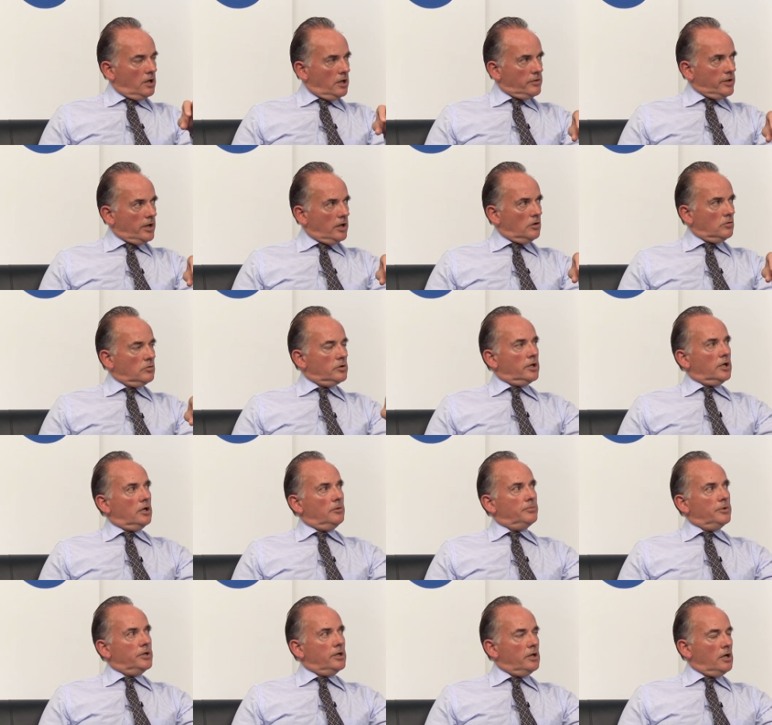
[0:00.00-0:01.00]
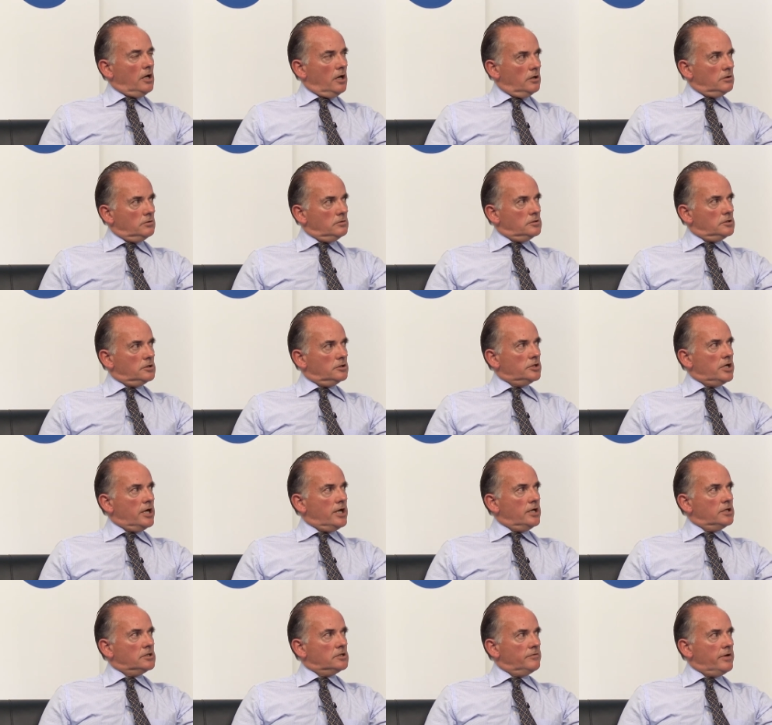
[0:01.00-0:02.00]
and that holding company owns the
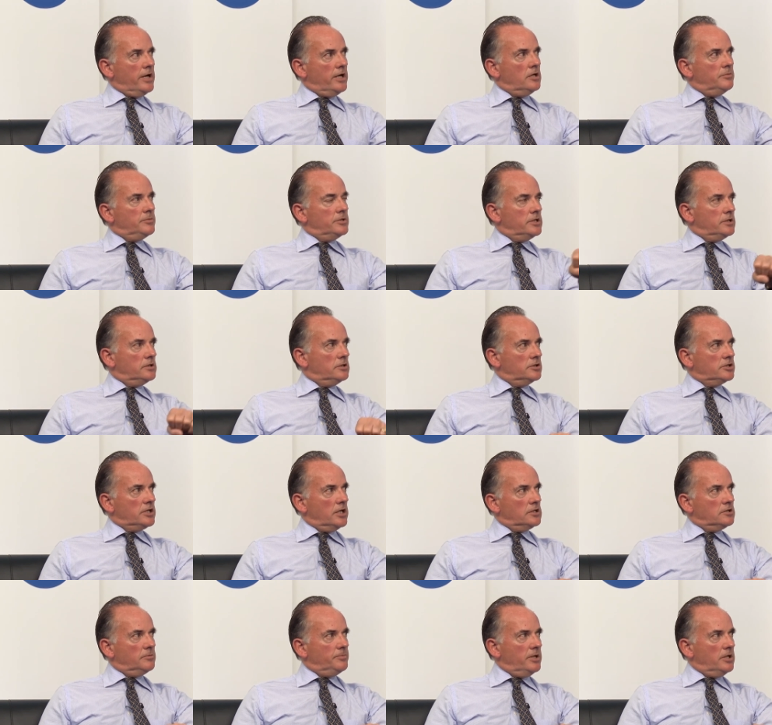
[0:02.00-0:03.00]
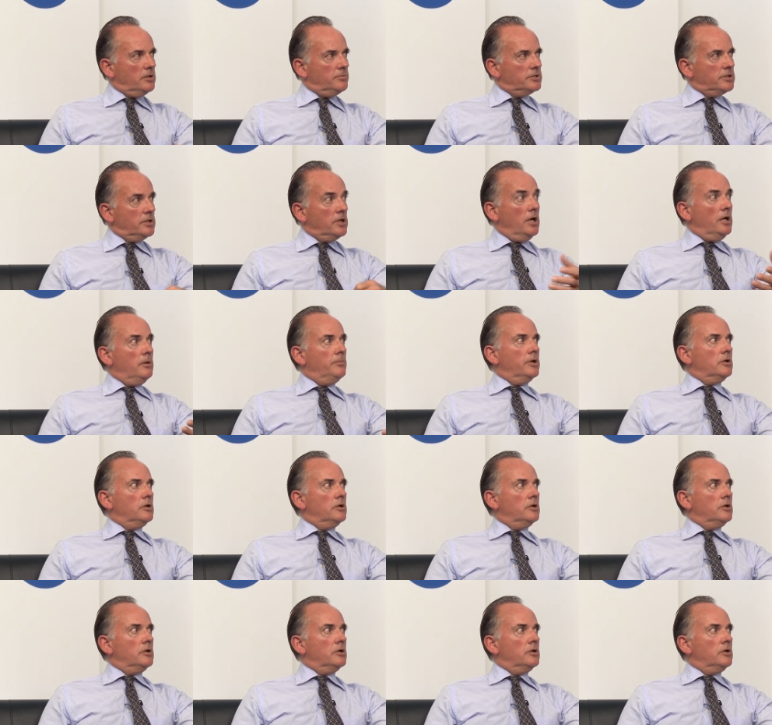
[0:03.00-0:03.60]
shares of A Limited and the shares of B Limited.